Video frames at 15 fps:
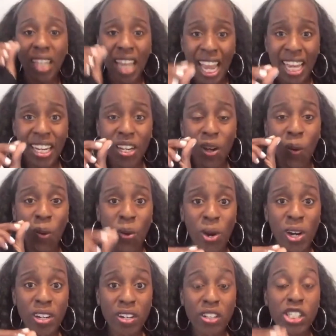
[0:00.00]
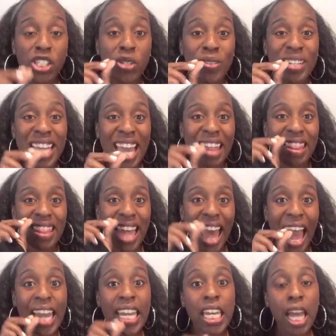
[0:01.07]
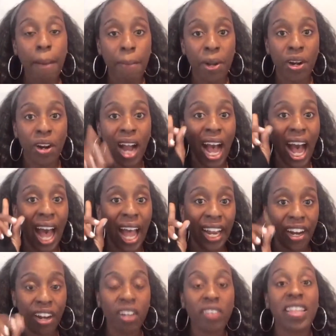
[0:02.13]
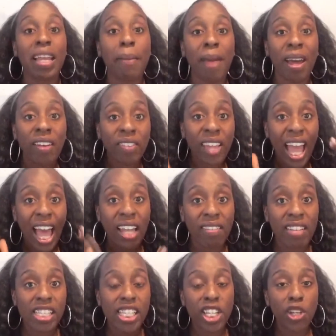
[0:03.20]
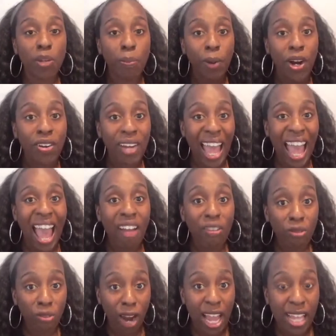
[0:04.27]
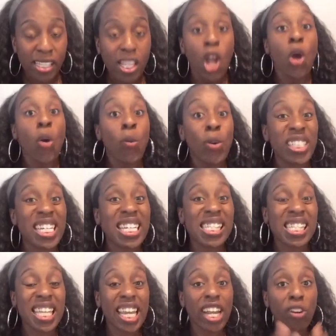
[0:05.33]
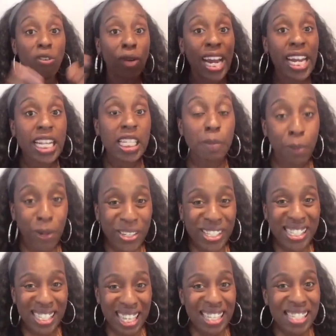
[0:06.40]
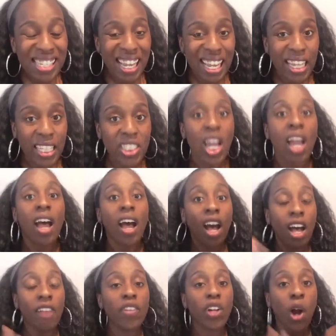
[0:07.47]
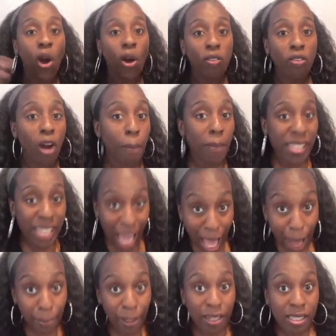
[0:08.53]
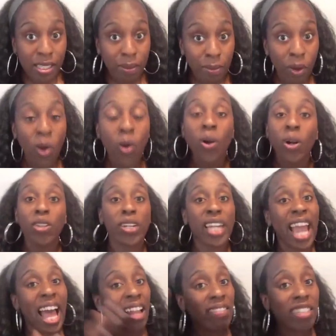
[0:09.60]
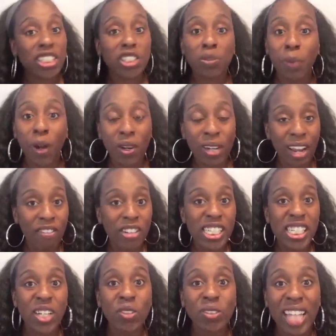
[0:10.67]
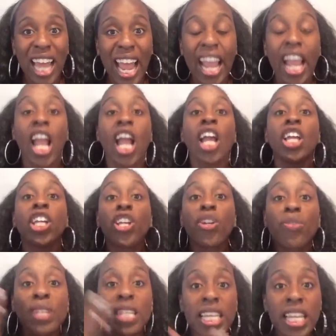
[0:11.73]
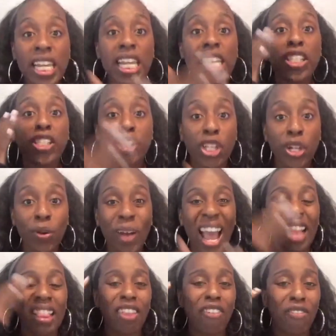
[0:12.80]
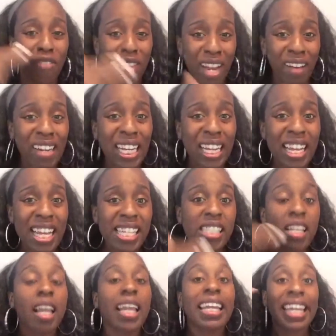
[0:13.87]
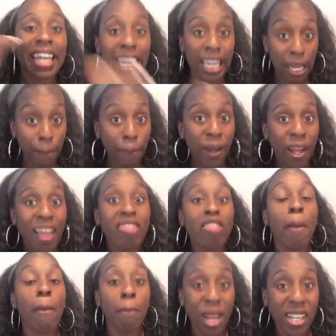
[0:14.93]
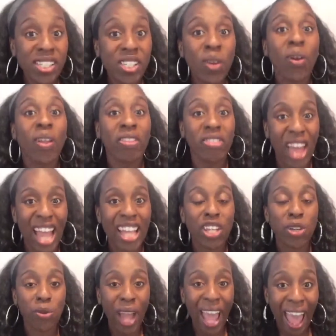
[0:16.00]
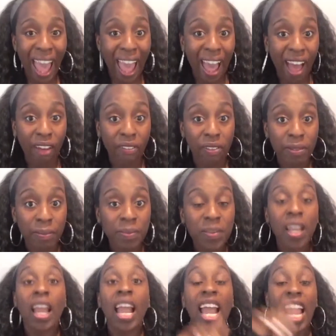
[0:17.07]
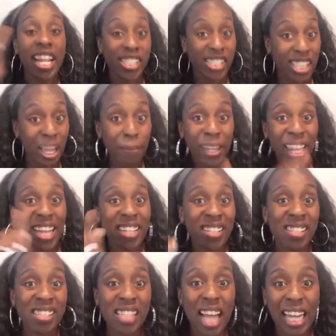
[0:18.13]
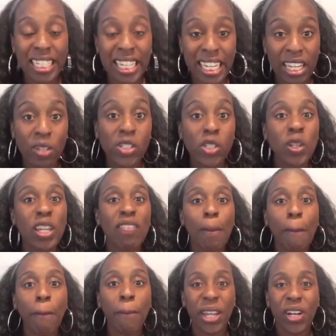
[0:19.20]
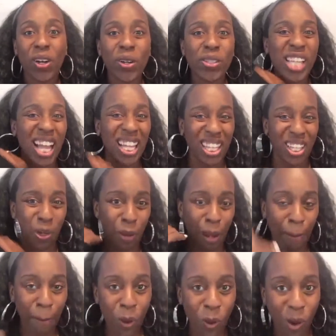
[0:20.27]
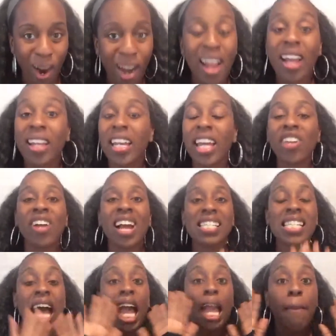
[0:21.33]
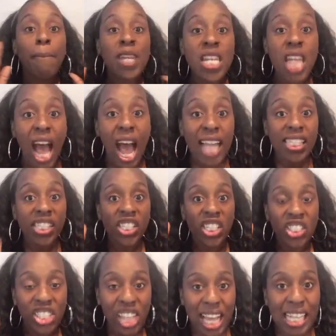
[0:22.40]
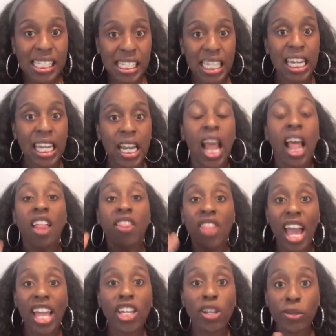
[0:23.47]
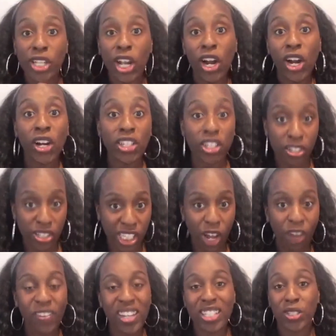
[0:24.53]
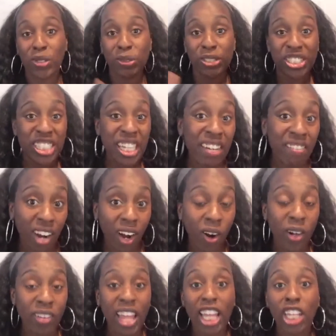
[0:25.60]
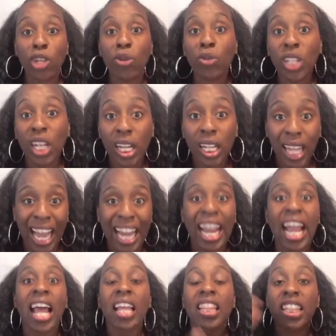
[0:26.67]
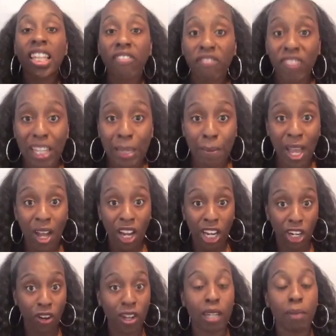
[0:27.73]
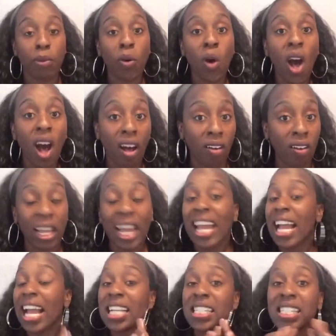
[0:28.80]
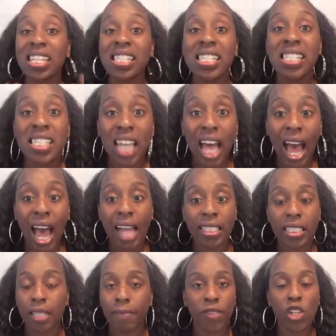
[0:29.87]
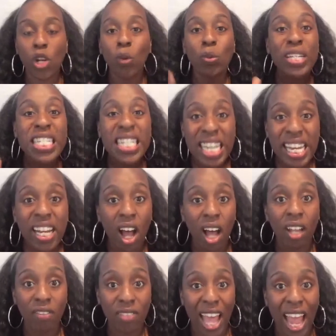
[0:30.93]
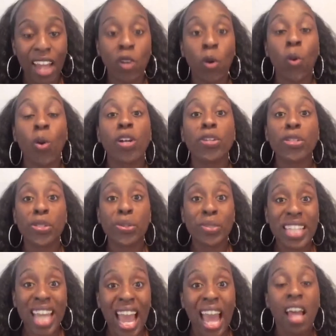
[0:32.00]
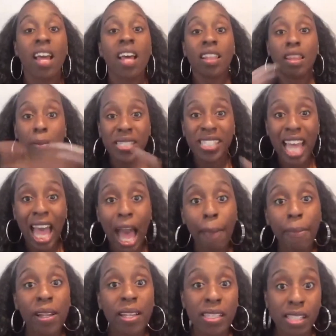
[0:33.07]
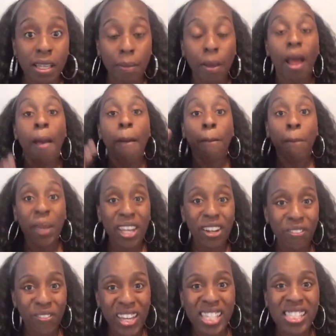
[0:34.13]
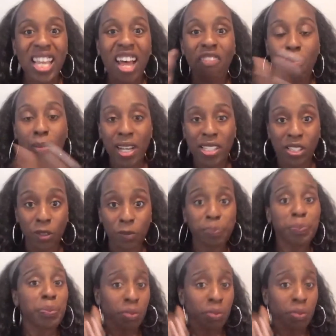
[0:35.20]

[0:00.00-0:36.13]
and in order to get that number higher, the amount of calories that you burn at rest, which is the greatest percentage of your overall metabolism, or the calories you burn every single day, you need to, at the very least, keep the muscle that you have. In some cases, it's ideal to even build a little bit more. Now, you guys, I am not suggesting that you turn yourself into She-Ra or that you look like the female Incredible Hulk. It does not, you don't need all of that in order to get the metabolism benefits of muscle.